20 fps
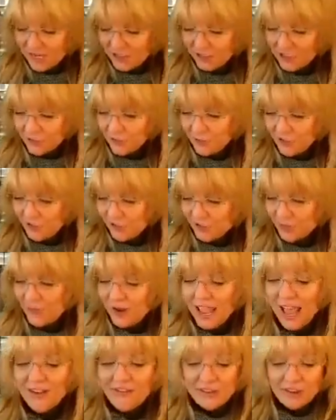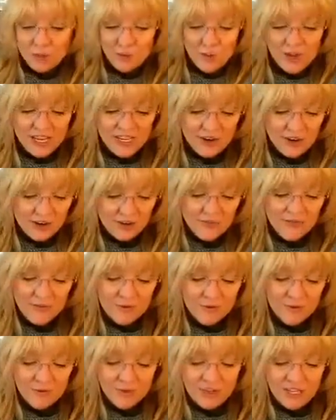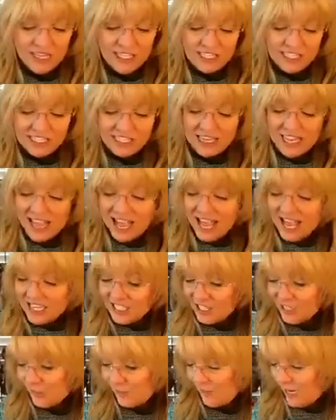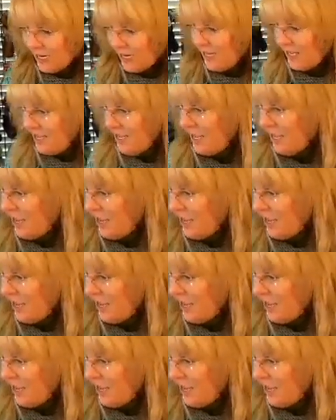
So we have a winner for this last week,